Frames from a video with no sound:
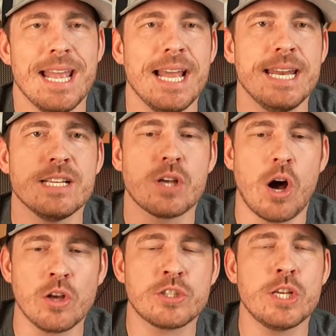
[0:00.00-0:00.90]
It is
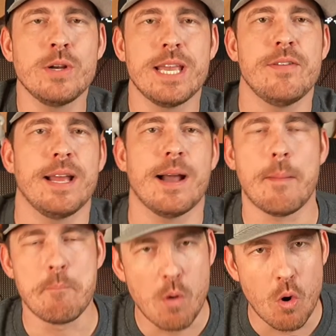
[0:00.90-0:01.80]
also giving
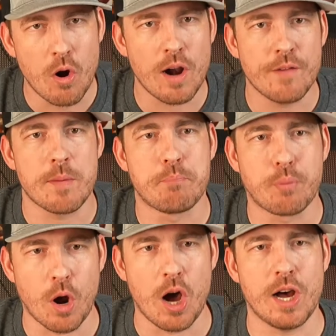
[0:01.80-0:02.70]
more of a
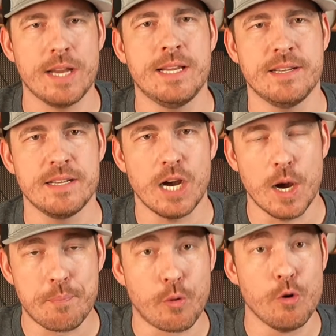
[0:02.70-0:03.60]
broad
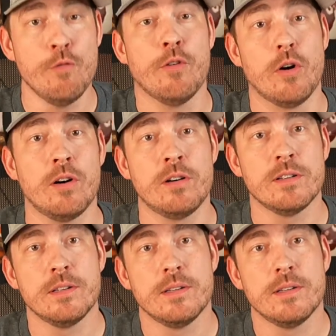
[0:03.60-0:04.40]
approval.